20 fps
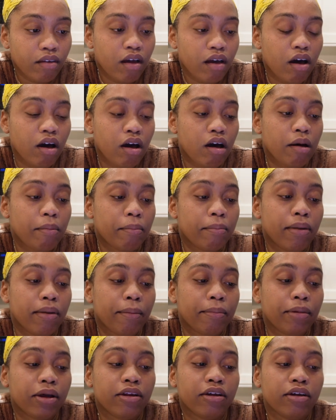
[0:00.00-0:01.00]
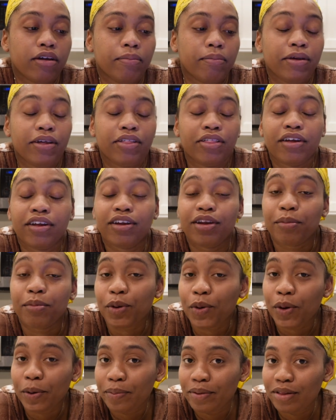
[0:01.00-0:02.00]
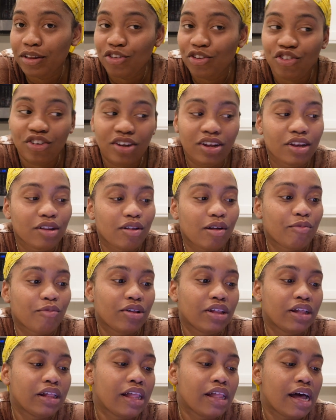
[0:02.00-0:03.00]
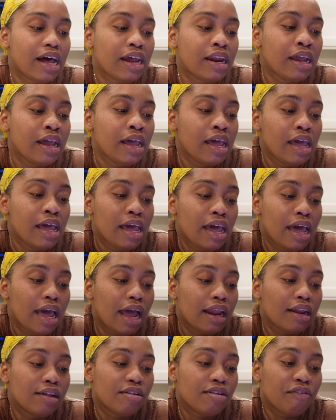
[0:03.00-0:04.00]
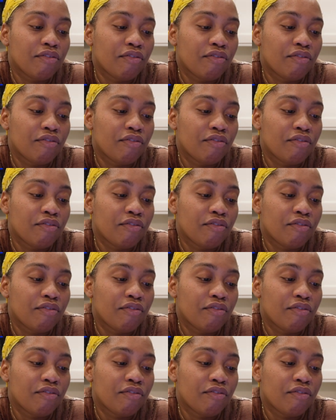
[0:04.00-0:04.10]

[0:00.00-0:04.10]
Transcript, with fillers: um, I'm gonna be the number one position so I'm really glad and it's a